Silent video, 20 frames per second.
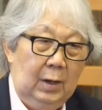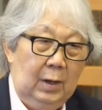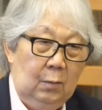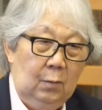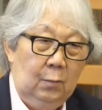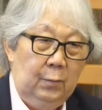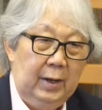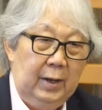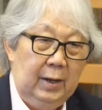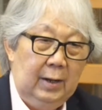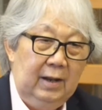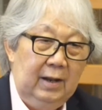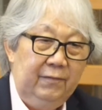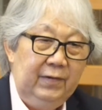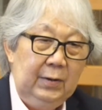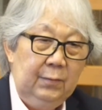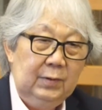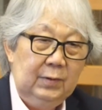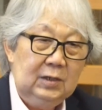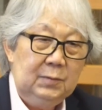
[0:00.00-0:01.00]
we are living
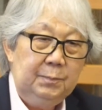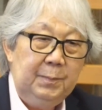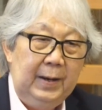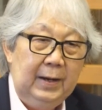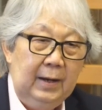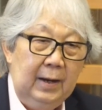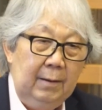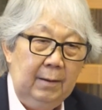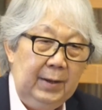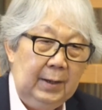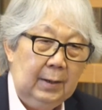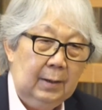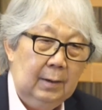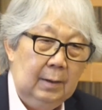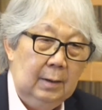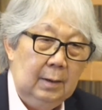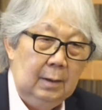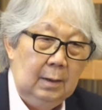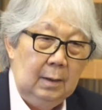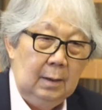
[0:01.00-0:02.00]
with this pandemic,
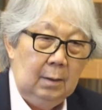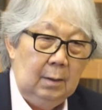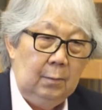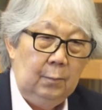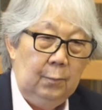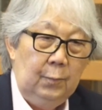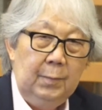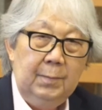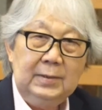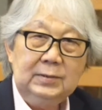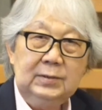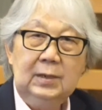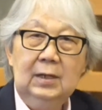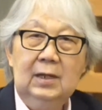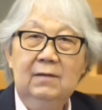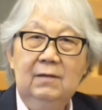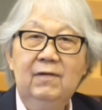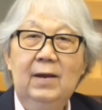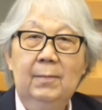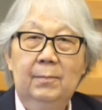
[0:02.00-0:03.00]
we mustn't give
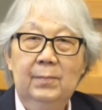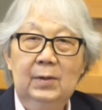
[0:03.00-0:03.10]
up.